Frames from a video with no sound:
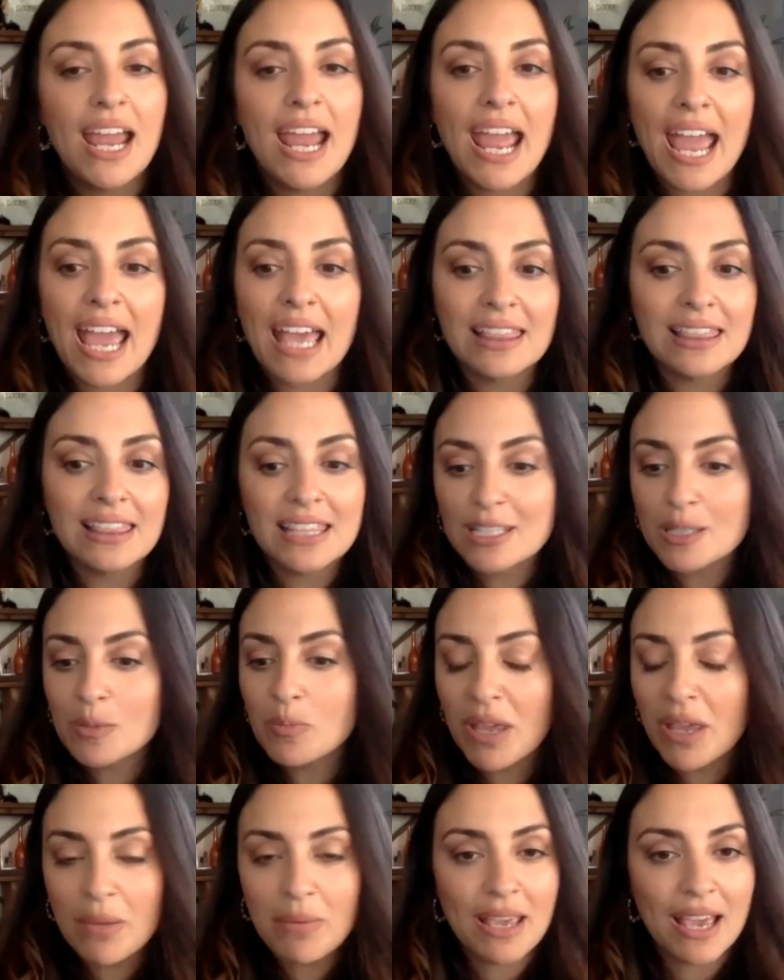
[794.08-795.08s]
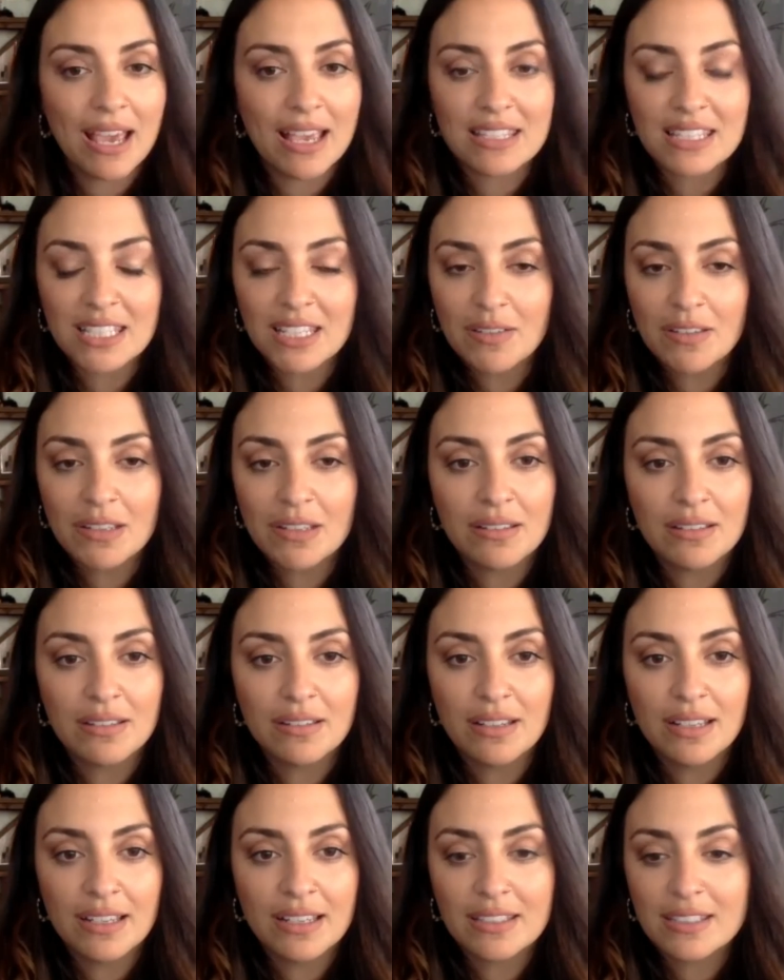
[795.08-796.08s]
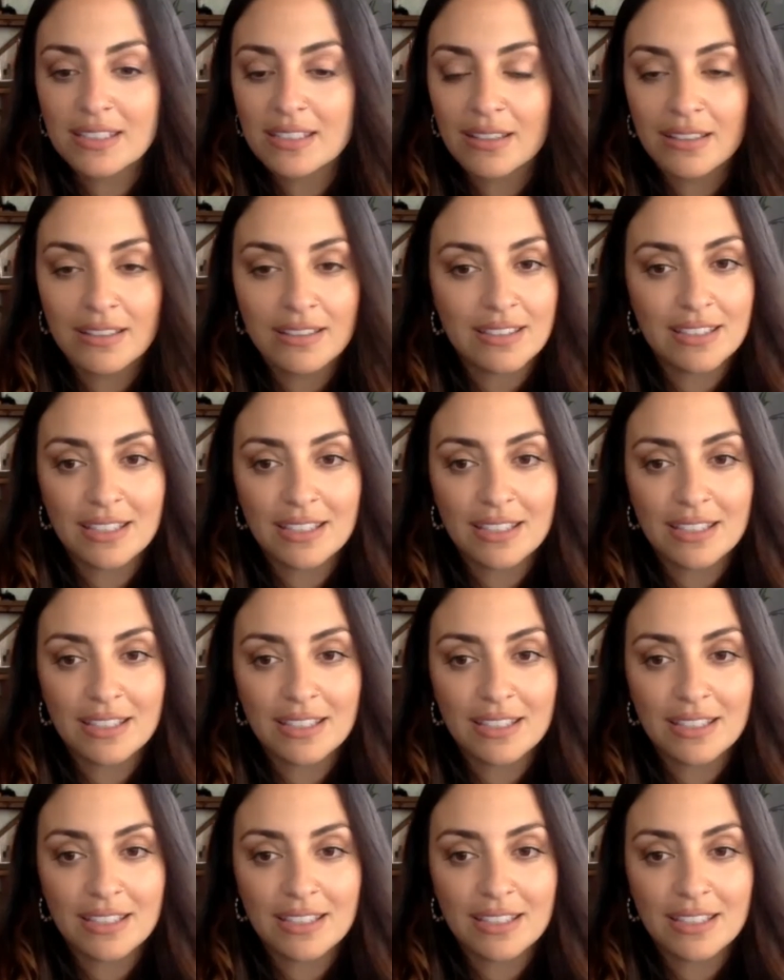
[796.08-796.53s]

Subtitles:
And this baby hasn't even, it's a